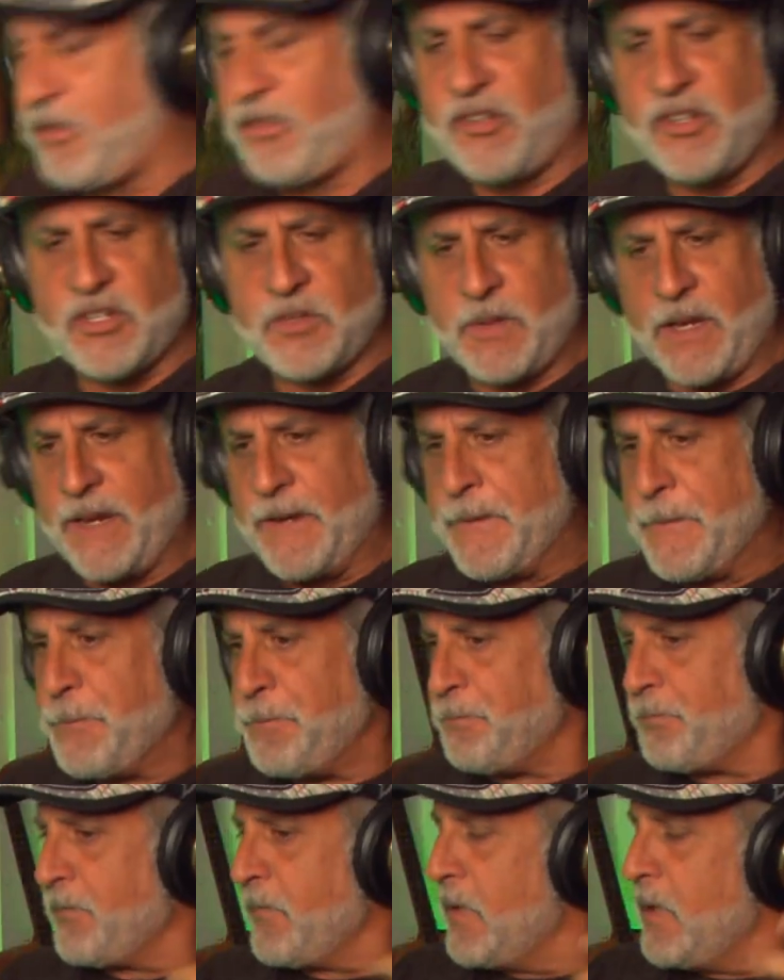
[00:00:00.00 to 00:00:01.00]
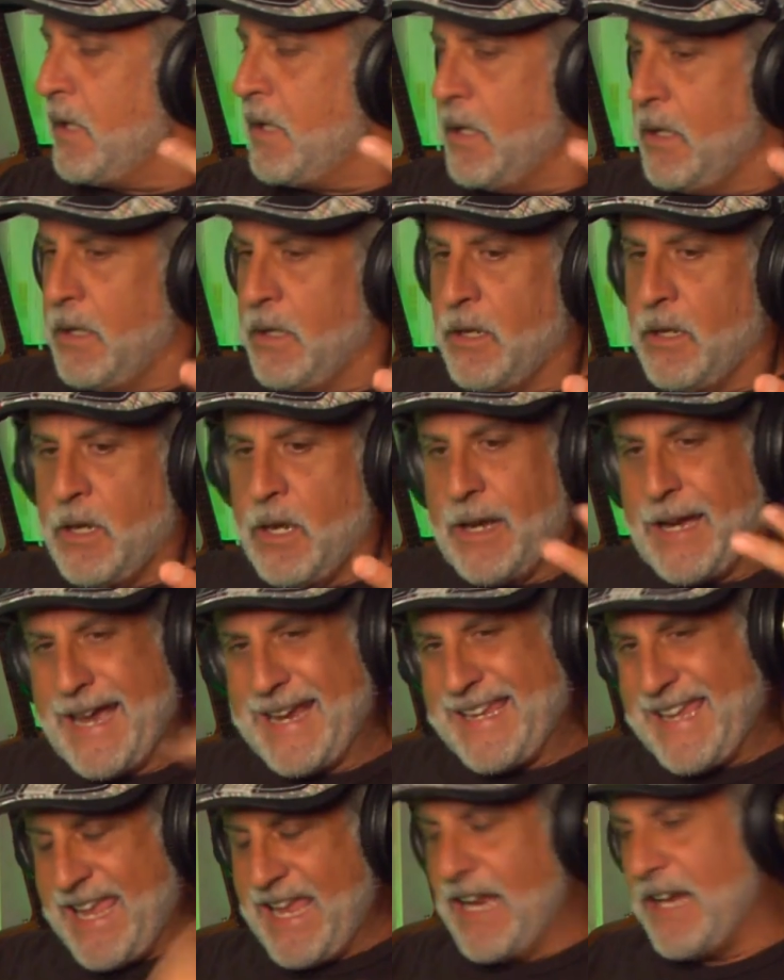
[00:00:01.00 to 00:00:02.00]
Excuse me.
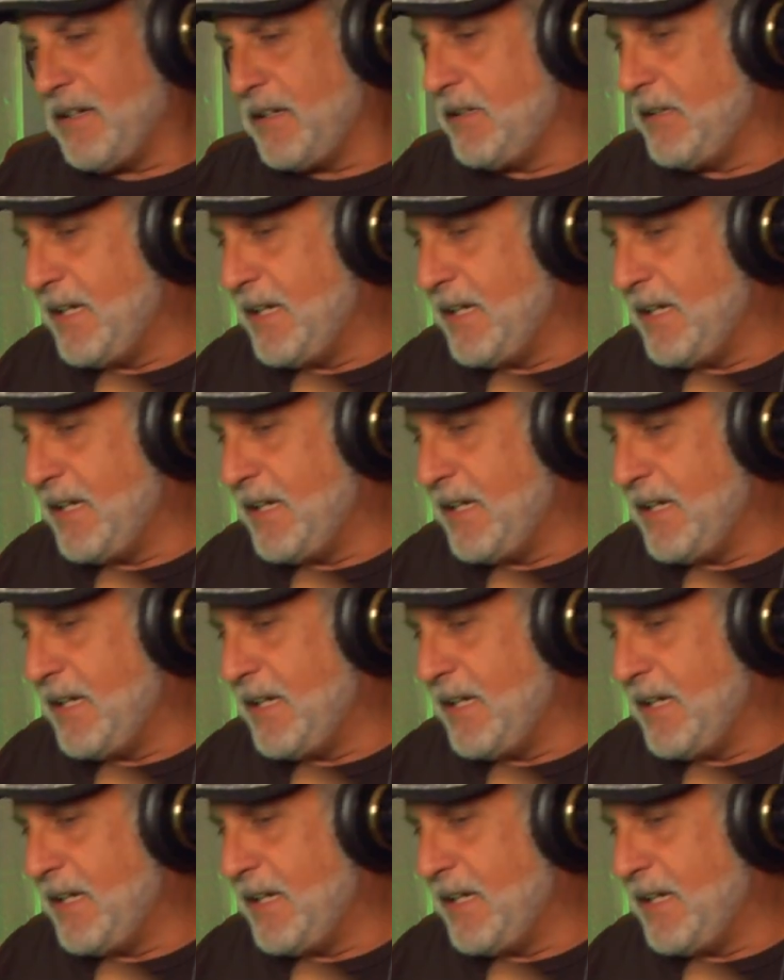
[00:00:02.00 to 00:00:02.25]
I can't